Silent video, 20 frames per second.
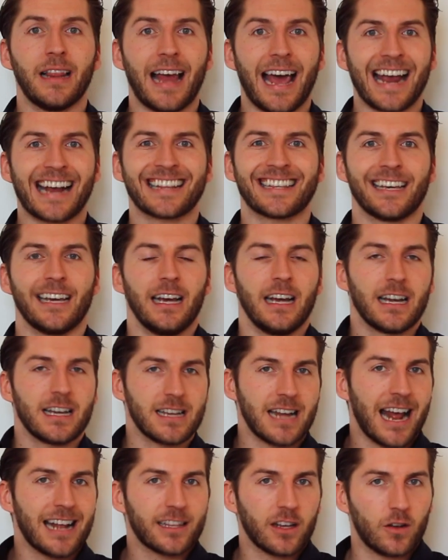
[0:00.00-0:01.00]
liked
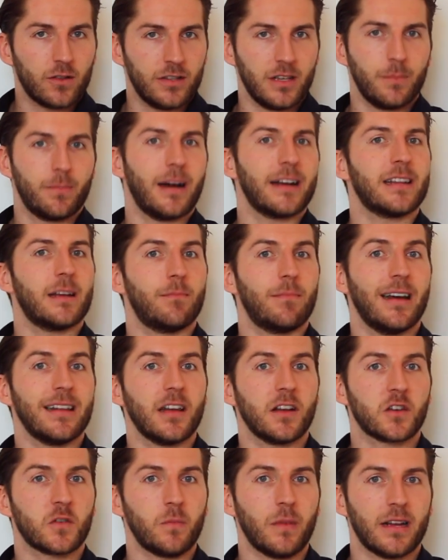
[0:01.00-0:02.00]
not only by the
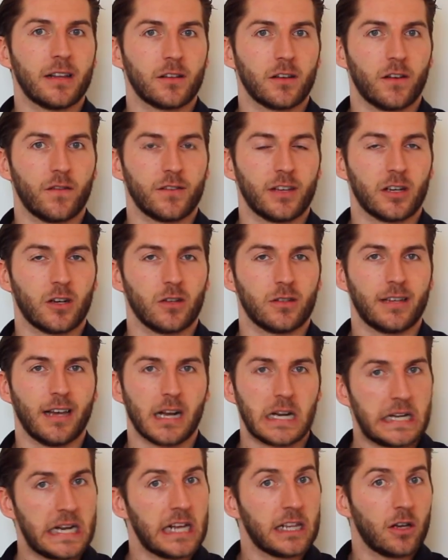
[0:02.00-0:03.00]
management of the
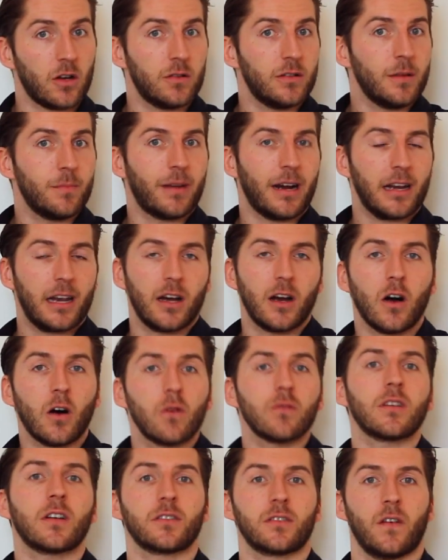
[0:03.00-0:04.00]
hotel, not only by the
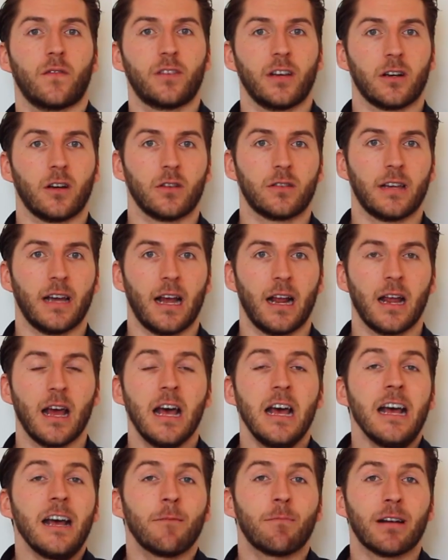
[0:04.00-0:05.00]
owners of the hotel,
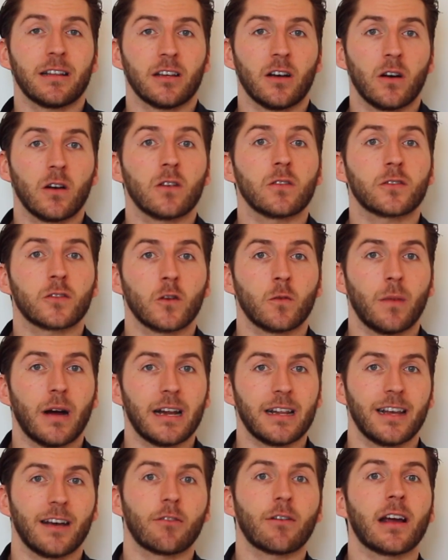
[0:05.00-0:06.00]
but also
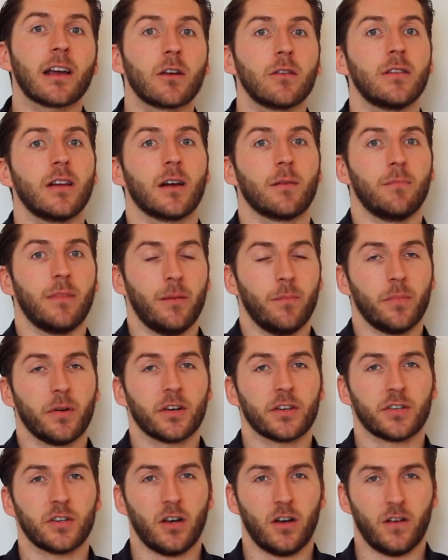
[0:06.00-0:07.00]
by the regular
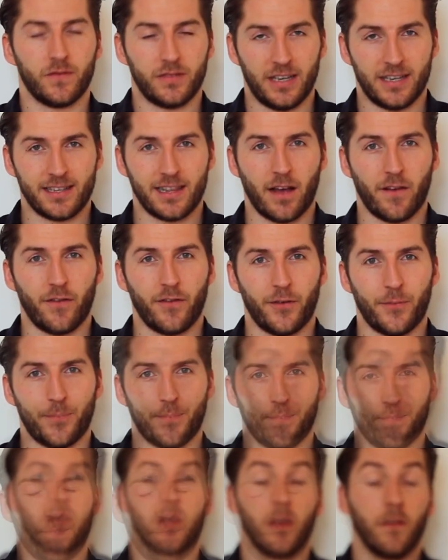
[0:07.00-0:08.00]
members of the staff.
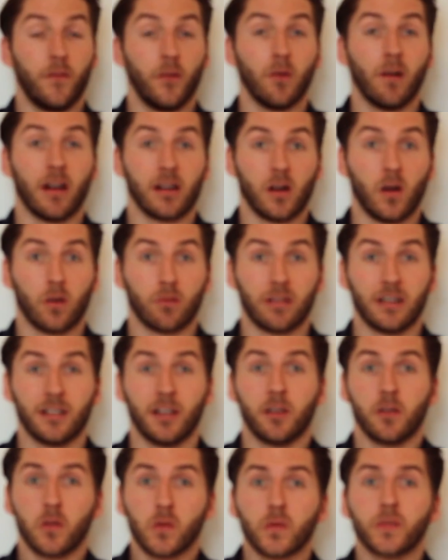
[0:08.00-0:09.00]
If you are
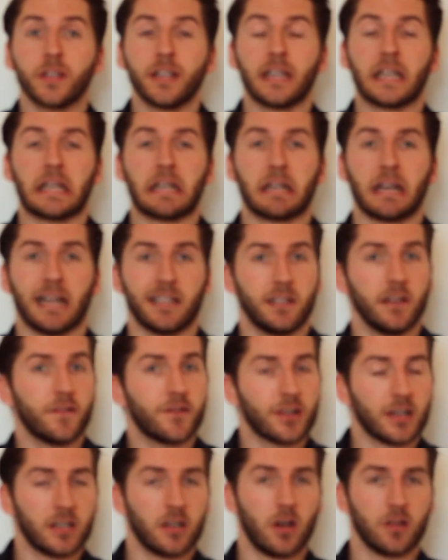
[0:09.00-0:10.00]
already using a
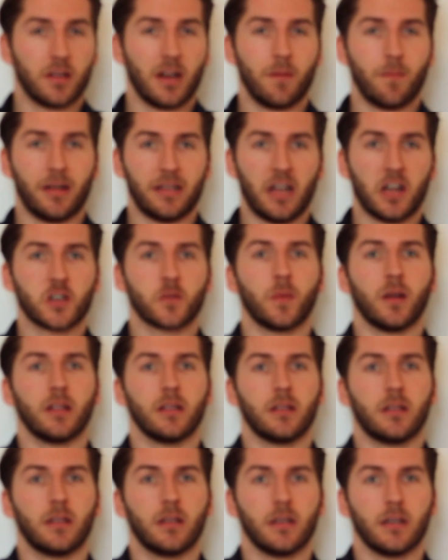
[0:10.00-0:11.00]
different hotel
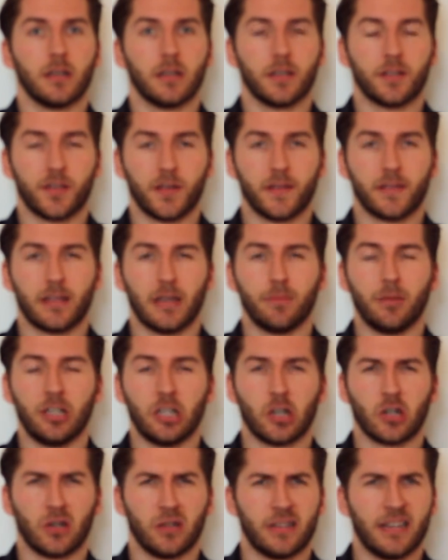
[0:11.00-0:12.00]
management system in
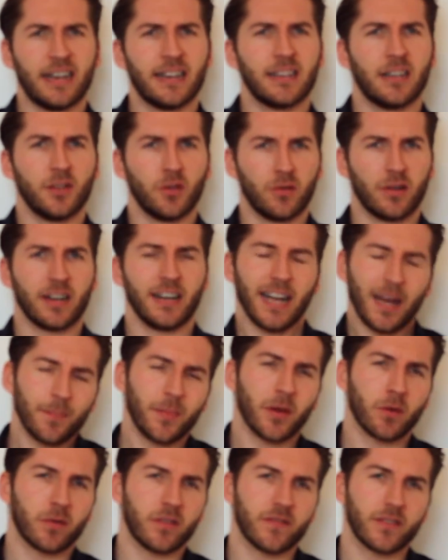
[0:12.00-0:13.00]
your hotel and you are
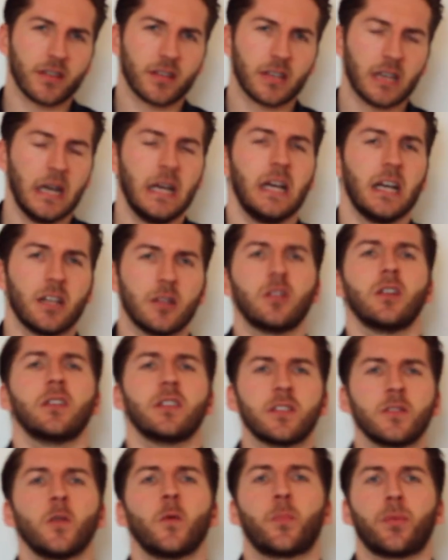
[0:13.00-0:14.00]
happy with it, there
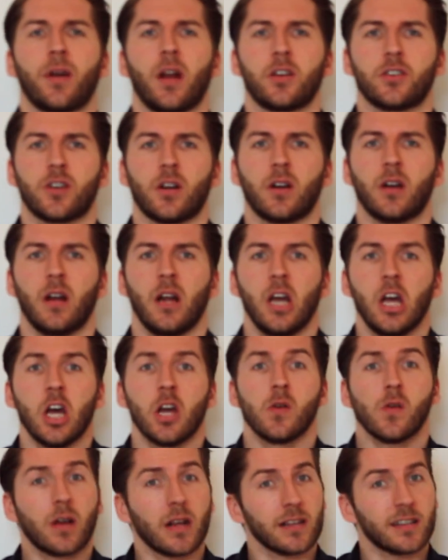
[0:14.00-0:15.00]
is no pressure.
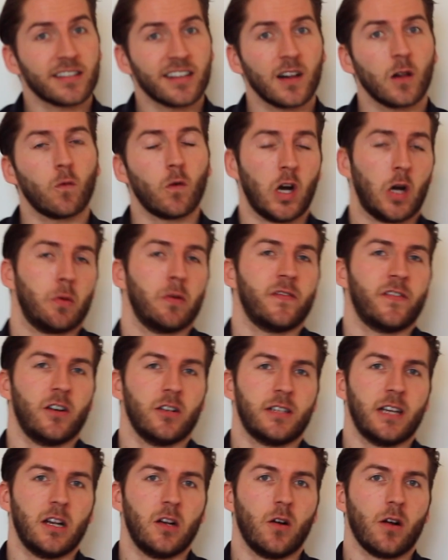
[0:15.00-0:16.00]
You can still work with
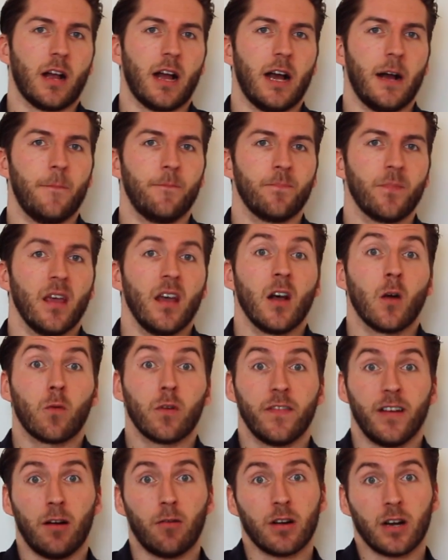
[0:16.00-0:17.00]
HotelOga,
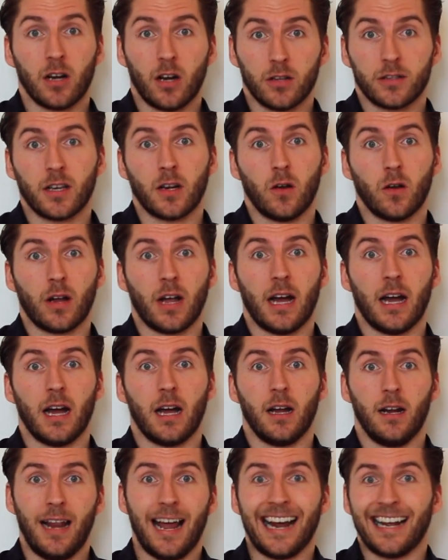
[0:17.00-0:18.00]
with our
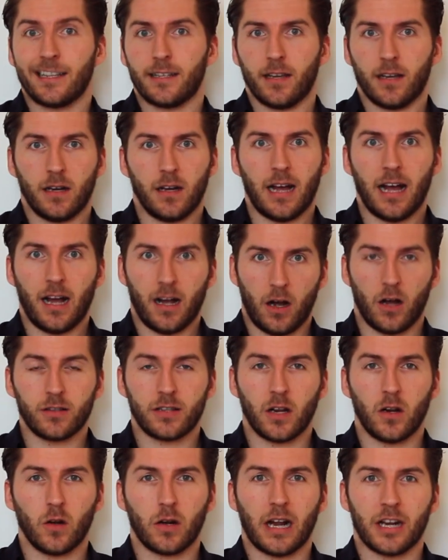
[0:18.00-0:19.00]
HotelOga Lite,
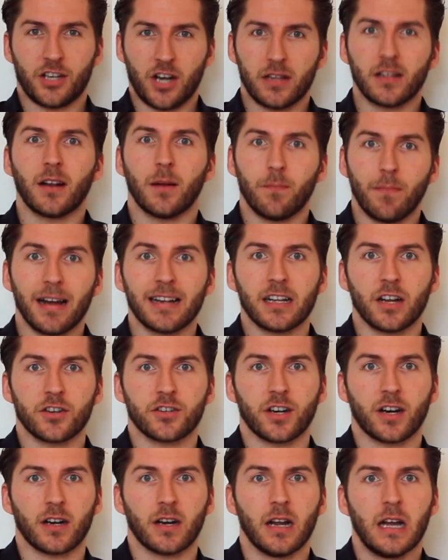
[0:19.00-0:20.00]
HotelOga Channel
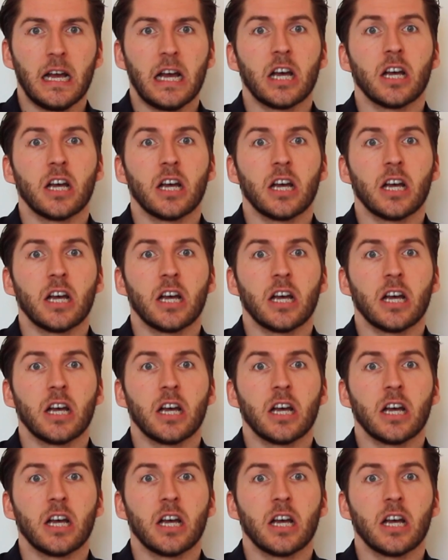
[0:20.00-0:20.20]
Manager,